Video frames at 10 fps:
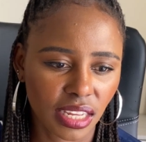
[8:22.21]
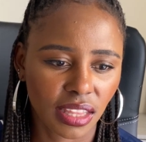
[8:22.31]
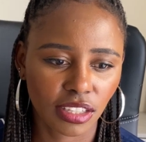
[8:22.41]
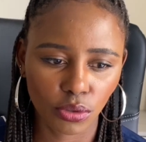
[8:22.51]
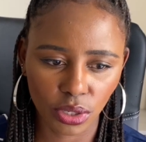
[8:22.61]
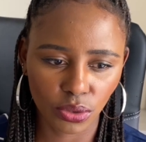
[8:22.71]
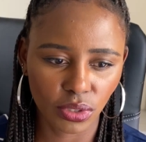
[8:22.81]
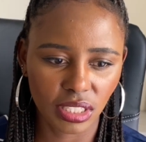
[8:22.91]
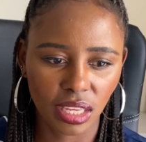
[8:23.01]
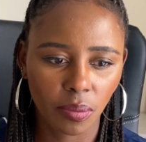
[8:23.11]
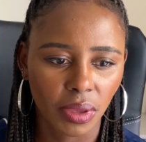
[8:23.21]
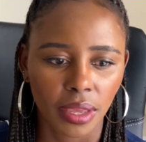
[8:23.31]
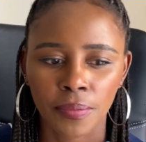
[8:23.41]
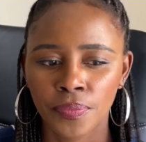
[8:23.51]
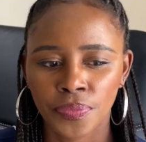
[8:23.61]
That's why you see
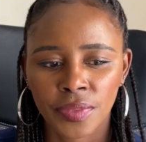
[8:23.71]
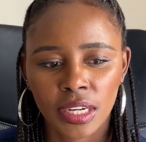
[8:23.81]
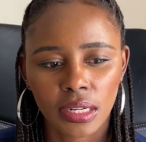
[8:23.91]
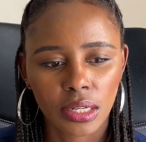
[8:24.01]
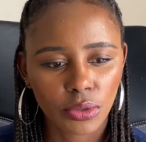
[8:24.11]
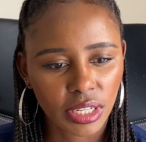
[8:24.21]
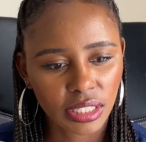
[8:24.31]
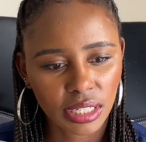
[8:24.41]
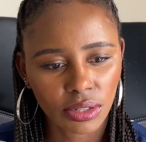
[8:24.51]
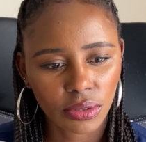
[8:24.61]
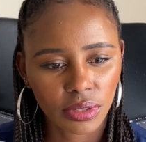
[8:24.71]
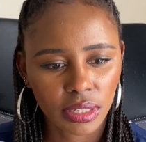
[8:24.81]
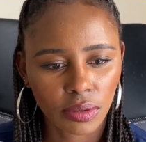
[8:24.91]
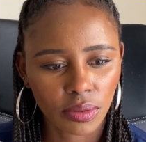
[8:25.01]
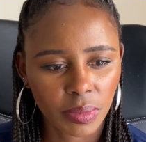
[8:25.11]
me looking down
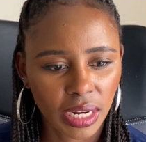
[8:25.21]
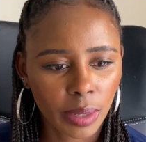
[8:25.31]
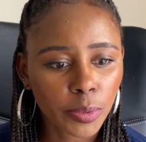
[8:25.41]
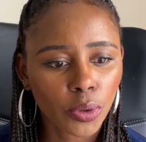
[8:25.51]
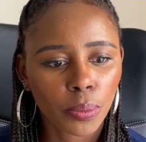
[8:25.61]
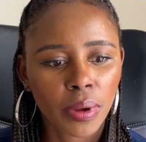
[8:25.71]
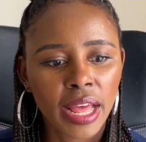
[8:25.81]
on my laptop.